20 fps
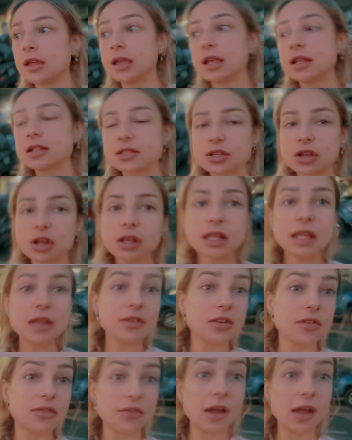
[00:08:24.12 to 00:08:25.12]
It's not
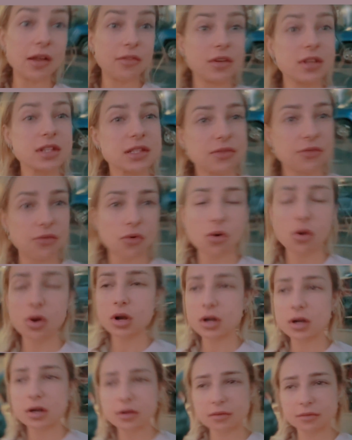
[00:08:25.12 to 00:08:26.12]
even 5. It's
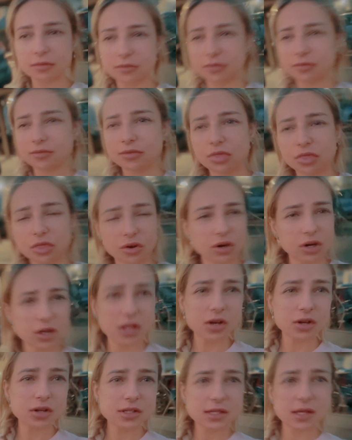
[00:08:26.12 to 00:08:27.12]

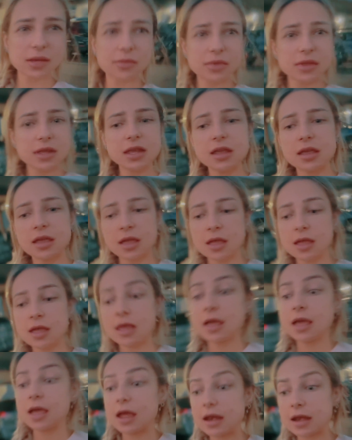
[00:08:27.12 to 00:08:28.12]
4:30 or something,
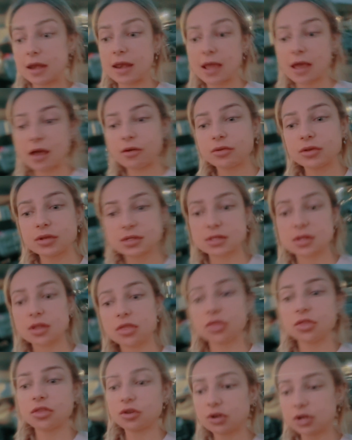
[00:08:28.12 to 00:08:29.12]
and now it's
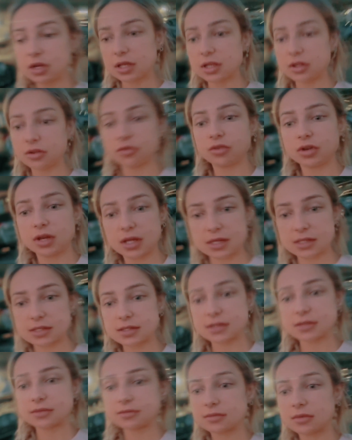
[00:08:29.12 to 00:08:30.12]
30
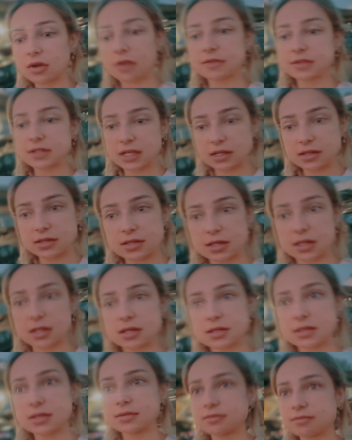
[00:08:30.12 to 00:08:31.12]
degrees of
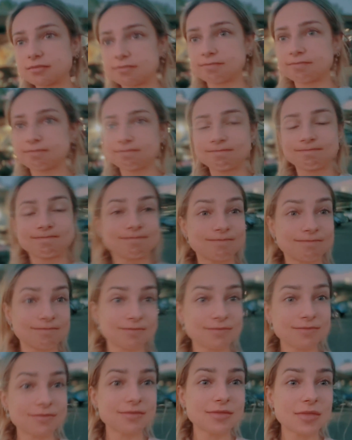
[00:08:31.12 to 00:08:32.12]
Celsius
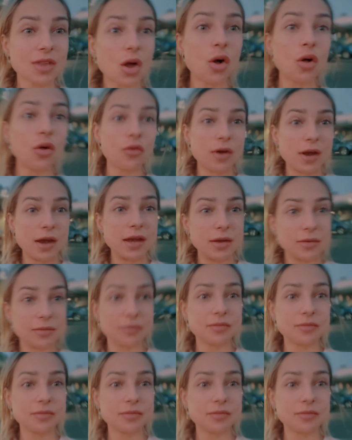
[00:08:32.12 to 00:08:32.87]
already.